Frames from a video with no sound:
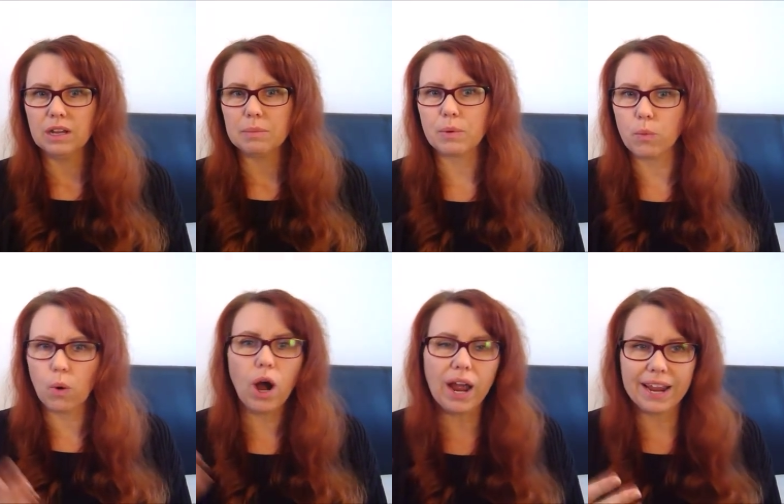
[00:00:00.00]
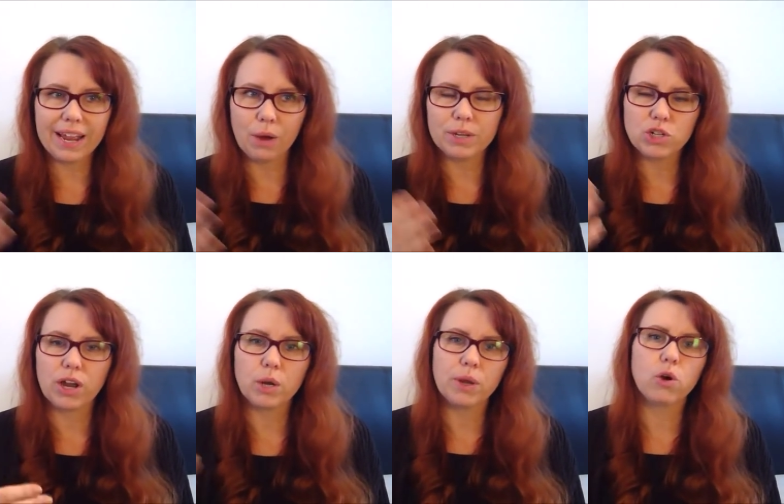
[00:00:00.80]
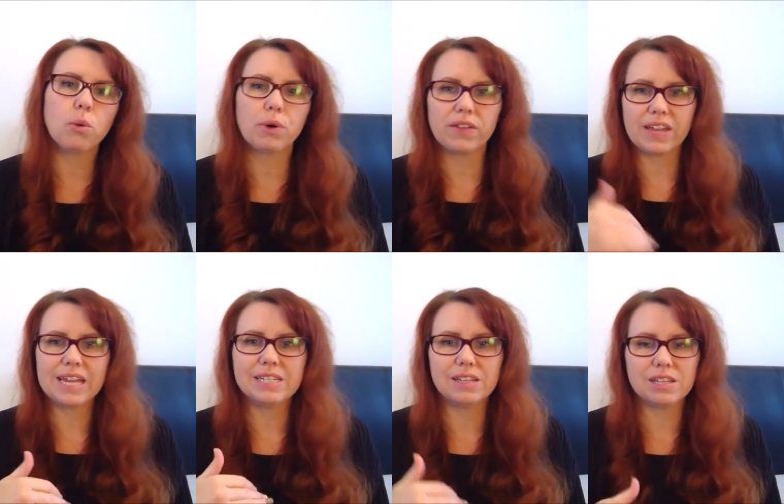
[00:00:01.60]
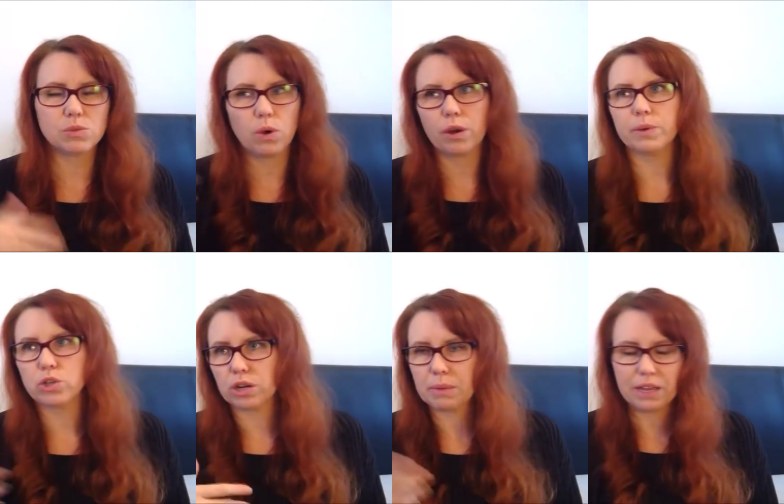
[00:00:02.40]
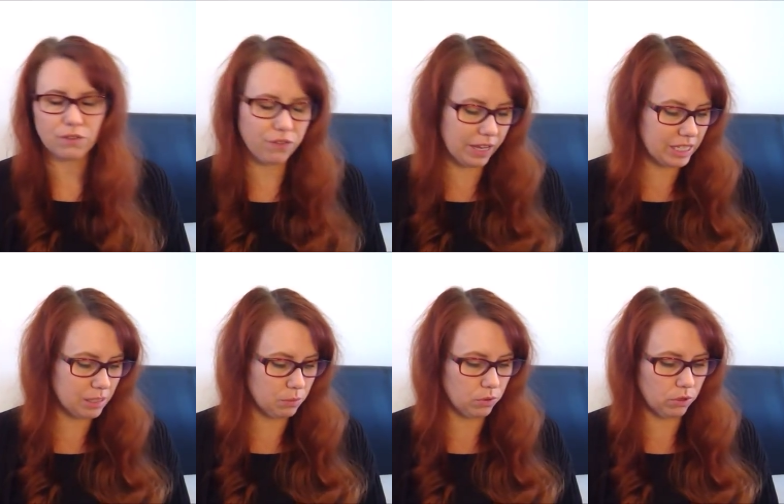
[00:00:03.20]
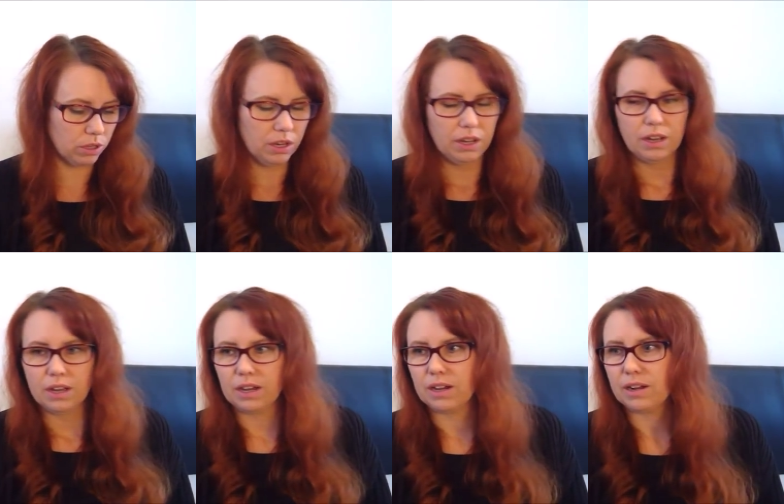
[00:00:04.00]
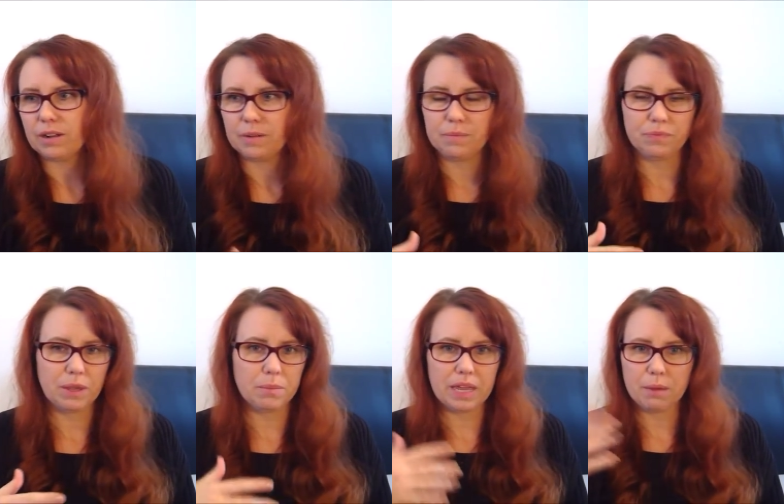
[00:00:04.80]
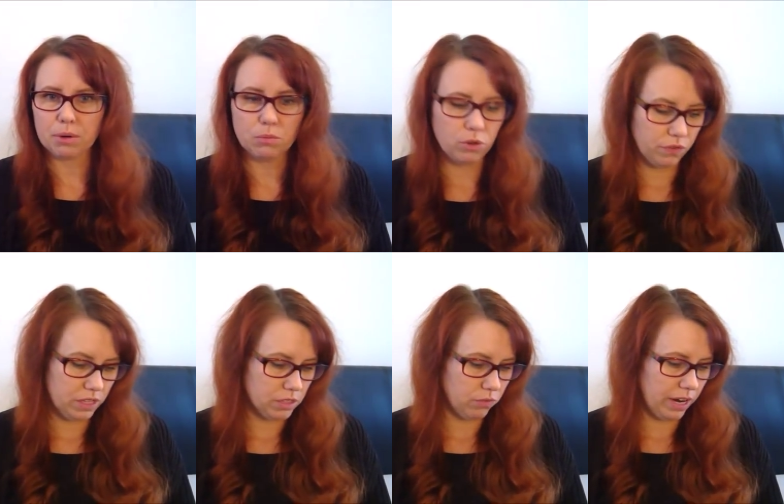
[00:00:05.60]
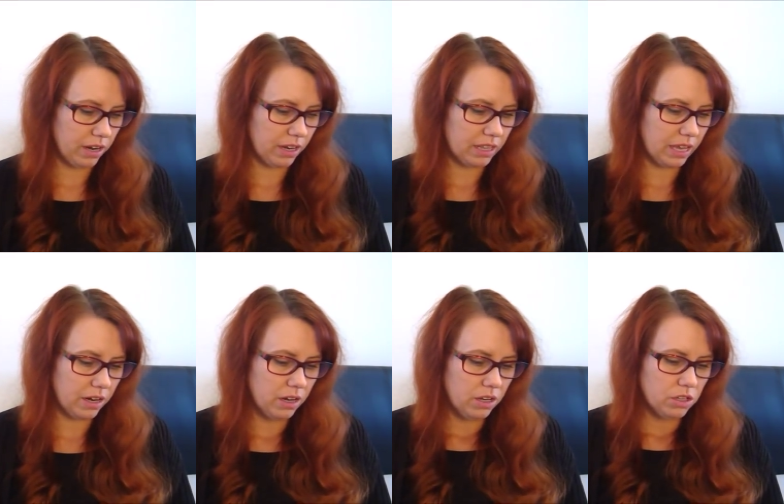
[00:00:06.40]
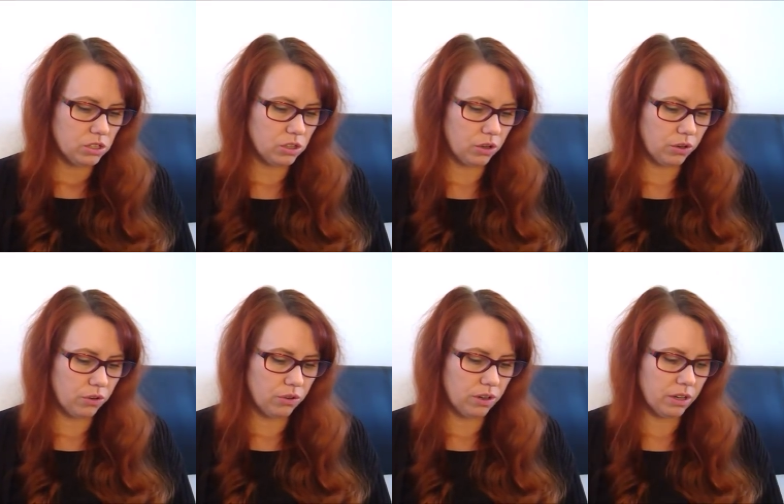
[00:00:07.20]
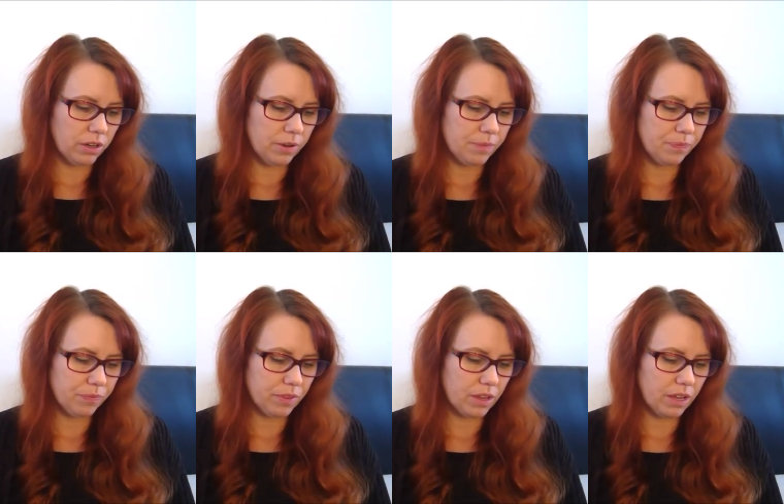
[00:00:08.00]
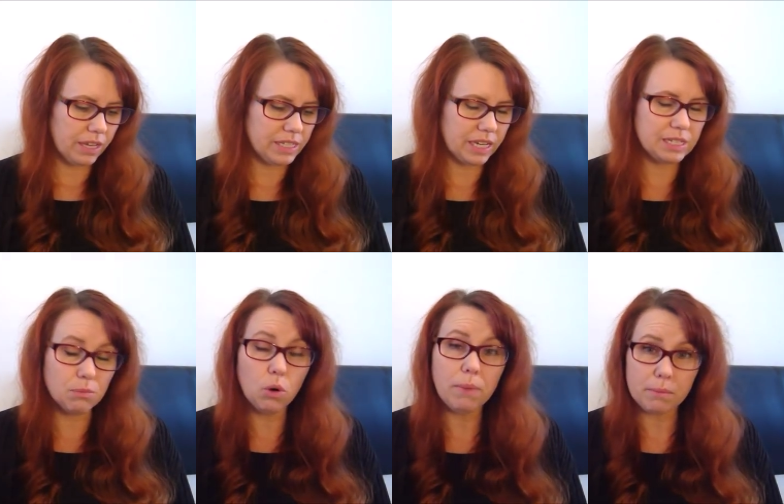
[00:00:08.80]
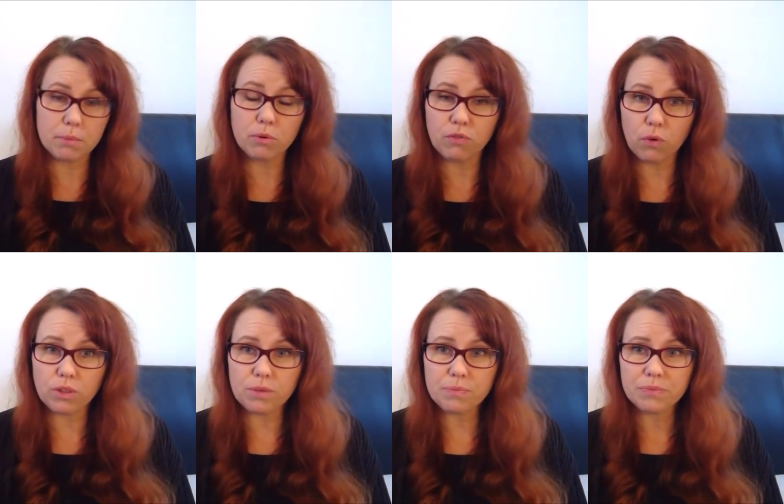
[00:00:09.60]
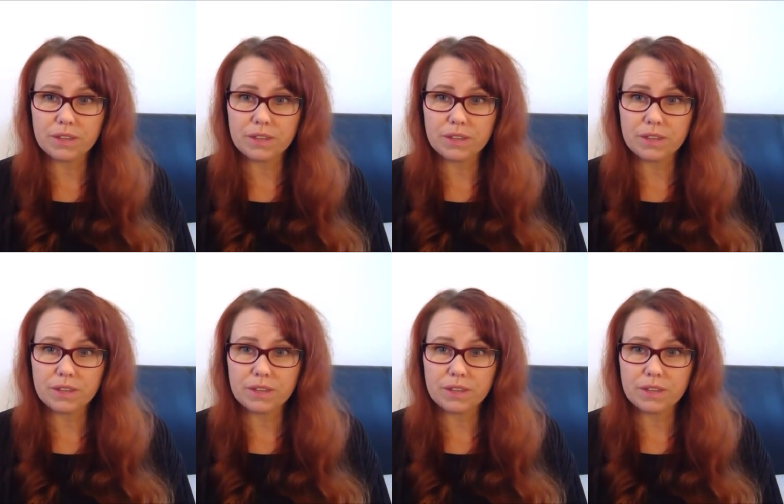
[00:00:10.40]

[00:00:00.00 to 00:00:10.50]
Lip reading: But why are we trying to incorporate the kids in this? Why are we trying to make it flexible and being able to move things around like that? So it's more memorable for them.